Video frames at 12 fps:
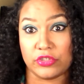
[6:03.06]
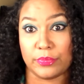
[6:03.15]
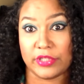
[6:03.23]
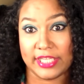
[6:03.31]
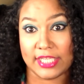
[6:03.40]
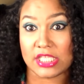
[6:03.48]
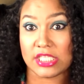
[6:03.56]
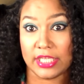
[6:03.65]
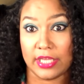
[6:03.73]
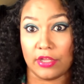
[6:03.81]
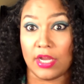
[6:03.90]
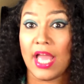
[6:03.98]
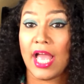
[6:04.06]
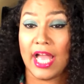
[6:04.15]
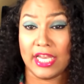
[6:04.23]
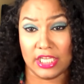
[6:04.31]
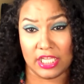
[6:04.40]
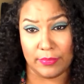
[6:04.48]
future plans together.
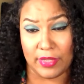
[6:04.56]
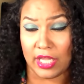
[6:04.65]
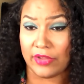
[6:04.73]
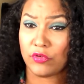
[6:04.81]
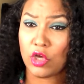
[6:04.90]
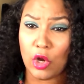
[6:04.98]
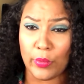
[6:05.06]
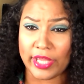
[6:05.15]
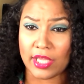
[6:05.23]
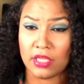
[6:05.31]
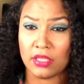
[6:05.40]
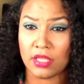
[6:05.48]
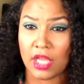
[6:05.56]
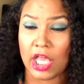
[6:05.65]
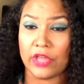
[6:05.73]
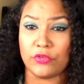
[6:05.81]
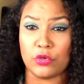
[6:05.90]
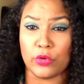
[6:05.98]
I need to get my life going.
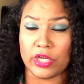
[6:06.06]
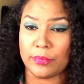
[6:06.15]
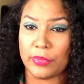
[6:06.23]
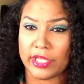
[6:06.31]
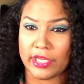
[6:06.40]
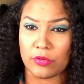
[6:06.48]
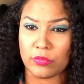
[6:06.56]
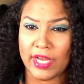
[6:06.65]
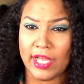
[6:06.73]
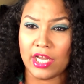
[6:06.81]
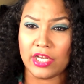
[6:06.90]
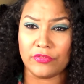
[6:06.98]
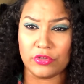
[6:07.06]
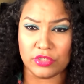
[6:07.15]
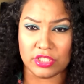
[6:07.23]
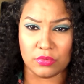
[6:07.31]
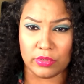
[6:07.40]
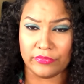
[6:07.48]
If you want to play around, if
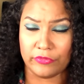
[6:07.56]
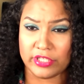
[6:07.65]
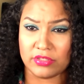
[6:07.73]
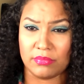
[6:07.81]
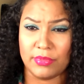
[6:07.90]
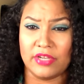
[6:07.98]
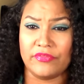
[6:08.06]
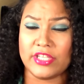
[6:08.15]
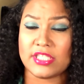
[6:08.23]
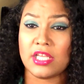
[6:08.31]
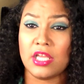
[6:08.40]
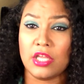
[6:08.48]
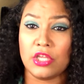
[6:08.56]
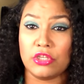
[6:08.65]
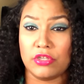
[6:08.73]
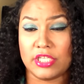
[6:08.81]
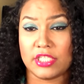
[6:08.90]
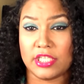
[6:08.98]
you just want friends with benefits,
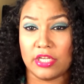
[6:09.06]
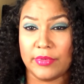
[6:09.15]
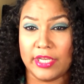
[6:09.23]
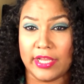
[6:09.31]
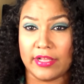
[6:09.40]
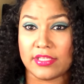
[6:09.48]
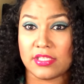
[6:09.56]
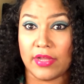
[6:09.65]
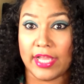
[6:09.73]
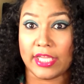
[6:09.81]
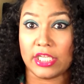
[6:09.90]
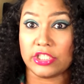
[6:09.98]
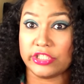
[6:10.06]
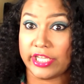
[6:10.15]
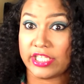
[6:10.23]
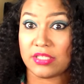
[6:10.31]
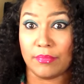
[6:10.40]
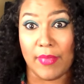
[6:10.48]
you need to tell me now so I can
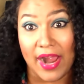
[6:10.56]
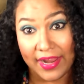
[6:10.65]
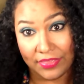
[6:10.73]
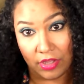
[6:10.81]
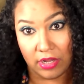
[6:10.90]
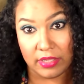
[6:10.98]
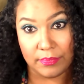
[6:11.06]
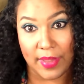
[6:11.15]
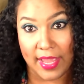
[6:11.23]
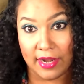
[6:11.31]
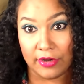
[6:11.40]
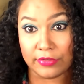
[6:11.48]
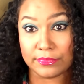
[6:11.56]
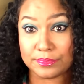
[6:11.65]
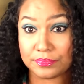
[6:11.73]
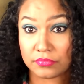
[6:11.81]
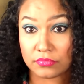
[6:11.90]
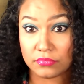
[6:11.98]
adjust my thought pattern
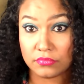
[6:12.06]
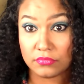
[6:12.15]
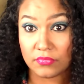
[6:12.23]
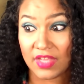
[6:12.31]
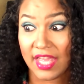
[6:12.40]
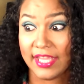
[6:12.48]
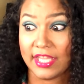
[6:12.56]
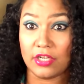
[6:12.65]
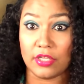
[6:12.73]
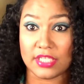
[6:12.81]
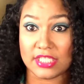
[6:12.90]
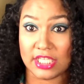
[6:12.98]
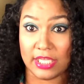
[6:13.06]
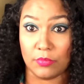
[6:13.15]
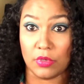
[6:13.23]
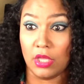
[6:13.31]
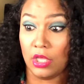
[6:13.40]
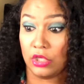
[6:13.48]
and get on the
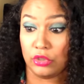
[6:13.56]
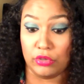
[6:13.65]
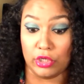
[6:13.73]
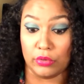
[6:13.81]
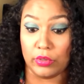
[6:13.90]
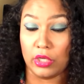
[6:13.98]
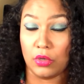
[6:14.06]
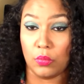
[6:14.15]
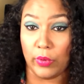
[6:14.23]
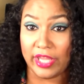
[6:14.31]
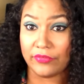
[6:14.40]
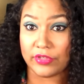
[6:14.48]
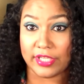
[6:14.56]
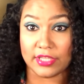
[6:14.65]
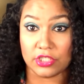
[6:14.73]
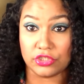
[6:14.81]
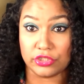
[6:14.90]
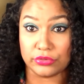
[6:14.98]
same, you know,
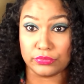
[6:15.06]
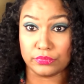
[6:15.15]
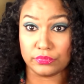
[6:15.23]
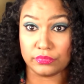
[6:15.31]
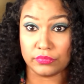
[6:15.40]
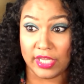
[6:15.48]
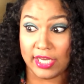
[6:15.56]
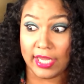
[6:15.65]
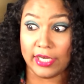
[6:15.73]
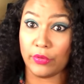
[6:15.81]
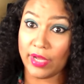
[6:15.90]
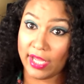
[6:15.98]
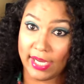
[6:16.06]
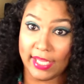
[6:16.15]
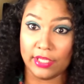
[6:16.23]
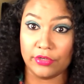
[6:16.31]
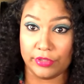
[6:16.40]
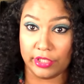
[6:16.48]
wavelength as you. And I know how to
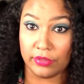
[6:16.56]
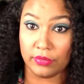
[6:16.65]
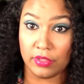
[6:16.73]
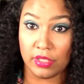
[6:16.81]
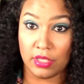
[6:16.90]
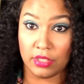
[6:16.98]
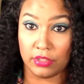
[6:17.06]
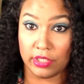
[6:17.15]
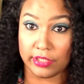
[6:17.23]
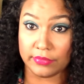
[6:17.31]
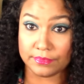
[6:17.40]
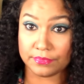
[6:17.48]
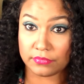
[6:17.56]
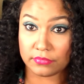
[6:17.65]
handle you, you know?